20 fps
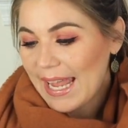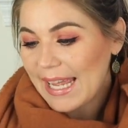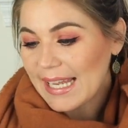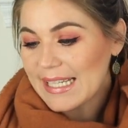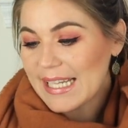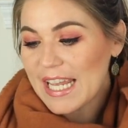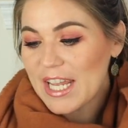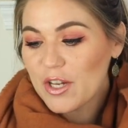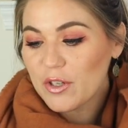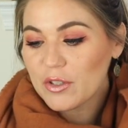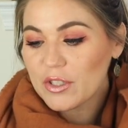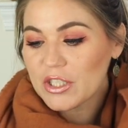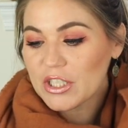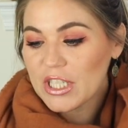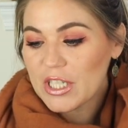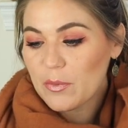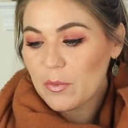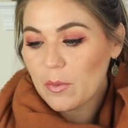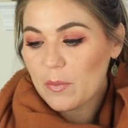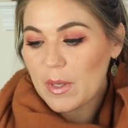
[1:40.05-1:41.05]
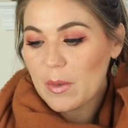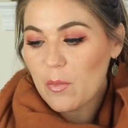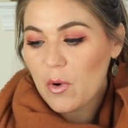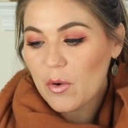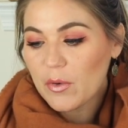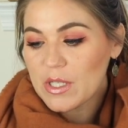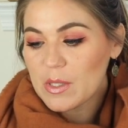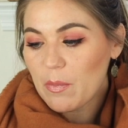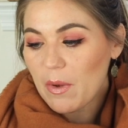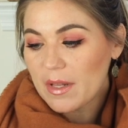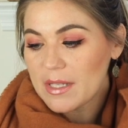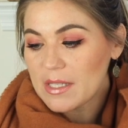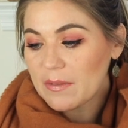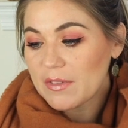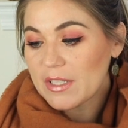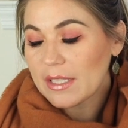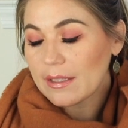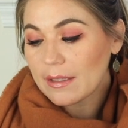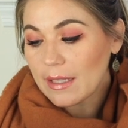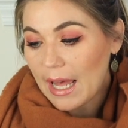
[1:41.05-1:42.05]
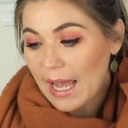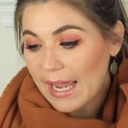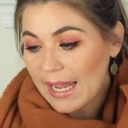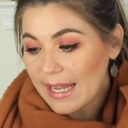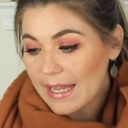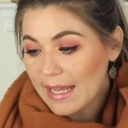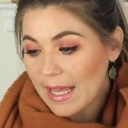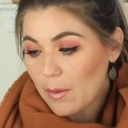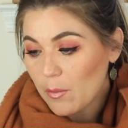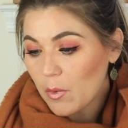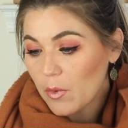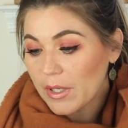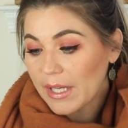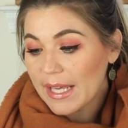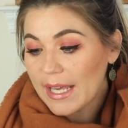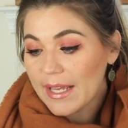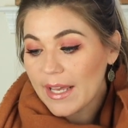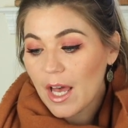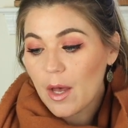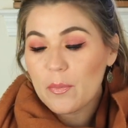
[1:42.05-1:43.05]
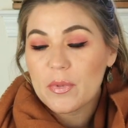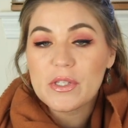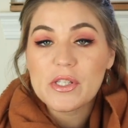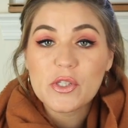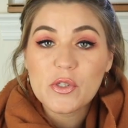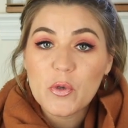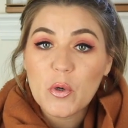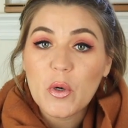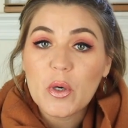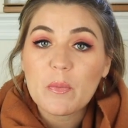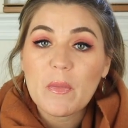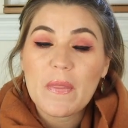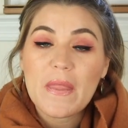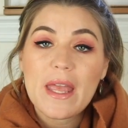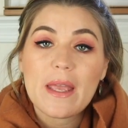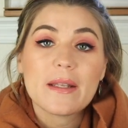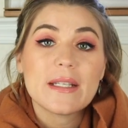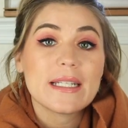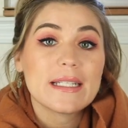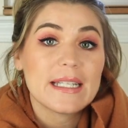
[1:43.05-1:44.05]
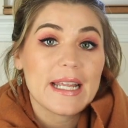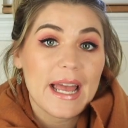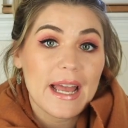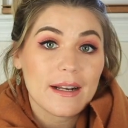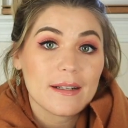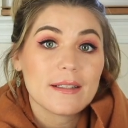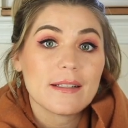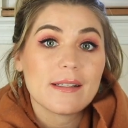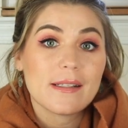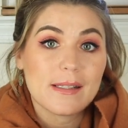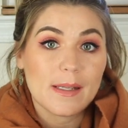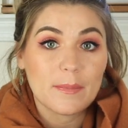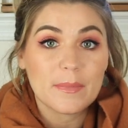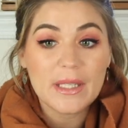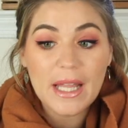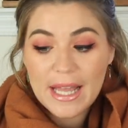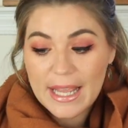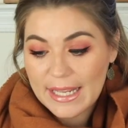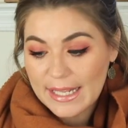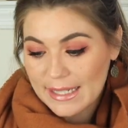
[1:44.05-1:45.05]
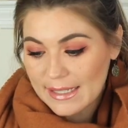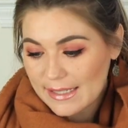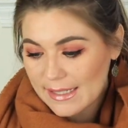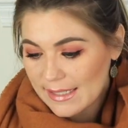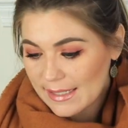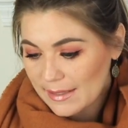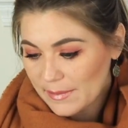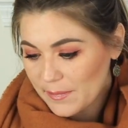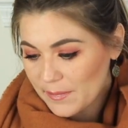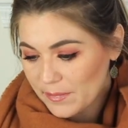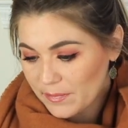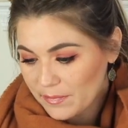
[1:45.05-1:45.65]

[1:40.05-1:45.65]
And he or she will be more responsive to light and will kick up a storm when they detect some light.